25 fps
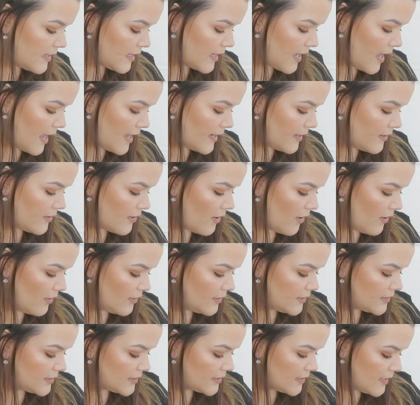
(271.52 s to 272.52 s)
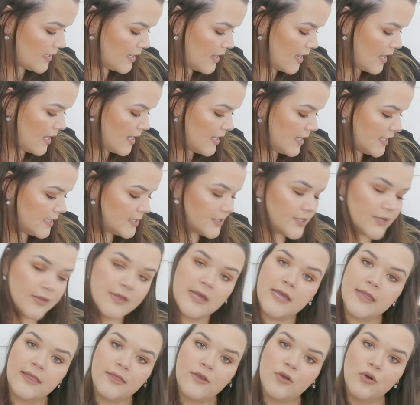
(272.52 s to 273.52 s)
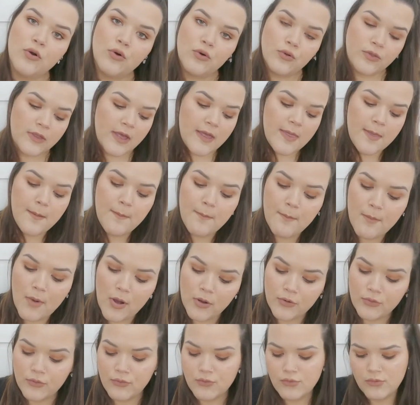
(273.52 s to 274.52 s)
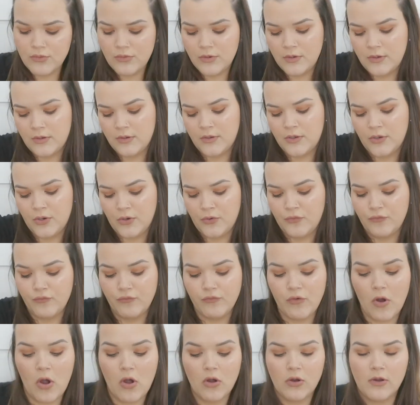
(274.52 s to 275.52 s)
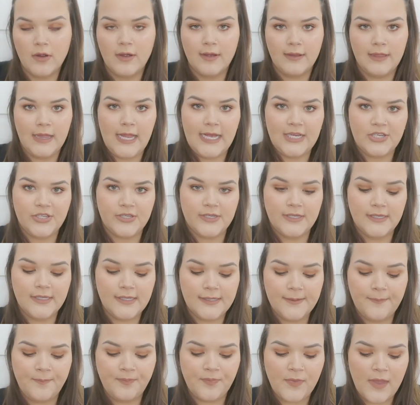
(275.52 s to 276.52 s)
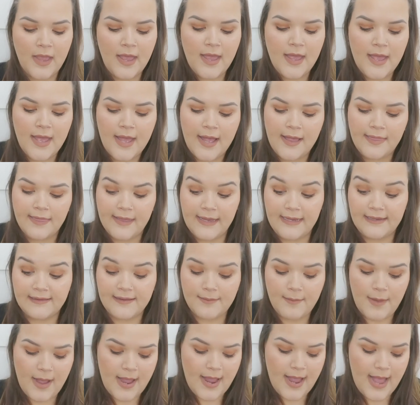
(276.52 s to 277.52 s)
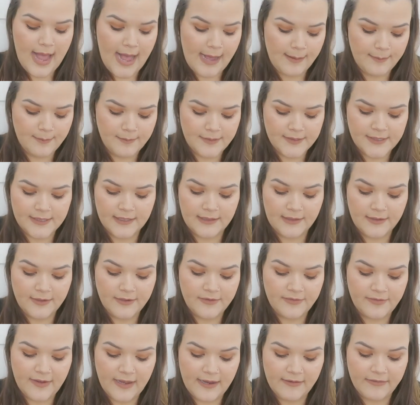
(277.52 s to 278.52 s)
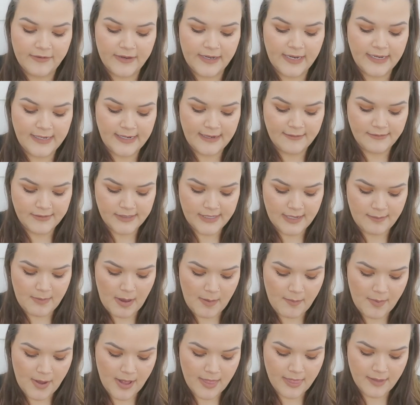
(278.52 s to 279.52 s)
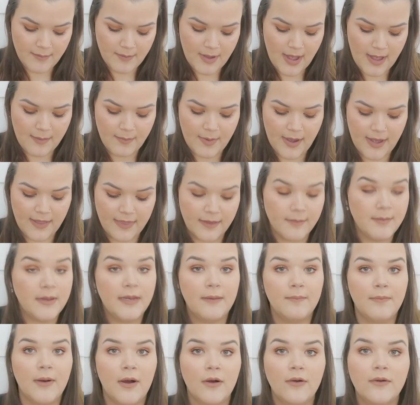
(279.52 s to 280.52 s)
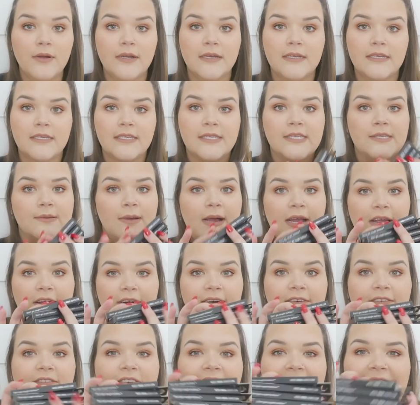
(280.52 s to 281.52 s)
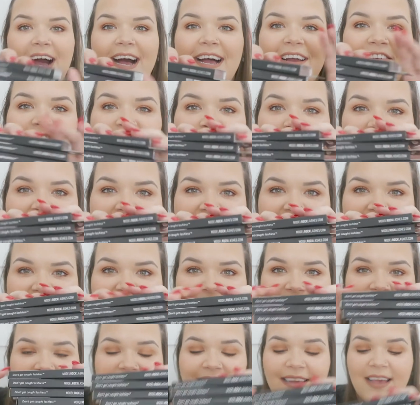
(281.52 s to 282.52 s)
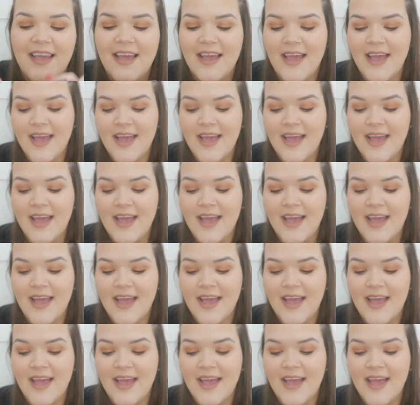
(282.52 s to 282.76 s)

thing I got, so they're the Model Rock lashes. These are my absolute favorite, and every time I buy them in bulk. So I got 5 packets.